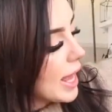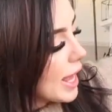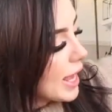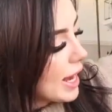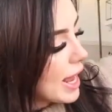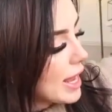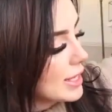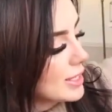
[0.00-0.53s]

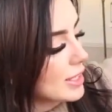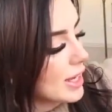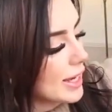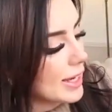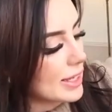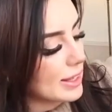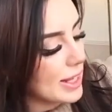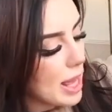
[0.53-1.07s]
It has
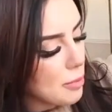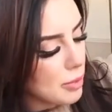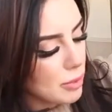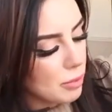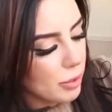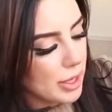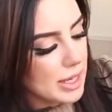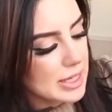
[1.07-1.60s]
like
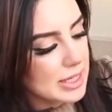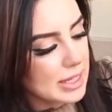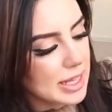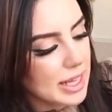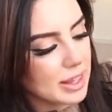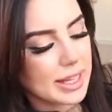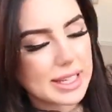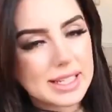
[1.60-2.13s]
leopard print and
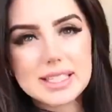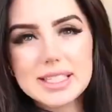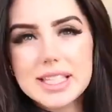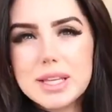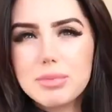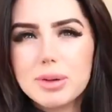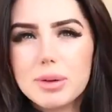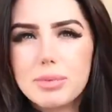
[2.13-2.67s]
then like
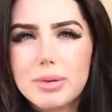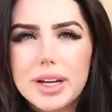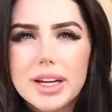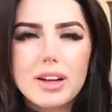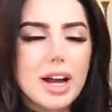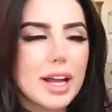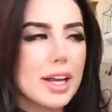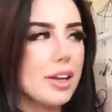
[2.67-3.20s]
zebra
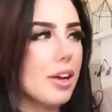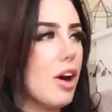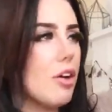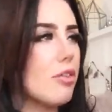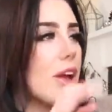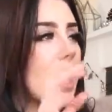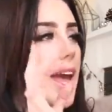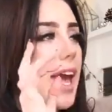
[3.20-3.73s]
print, kind of.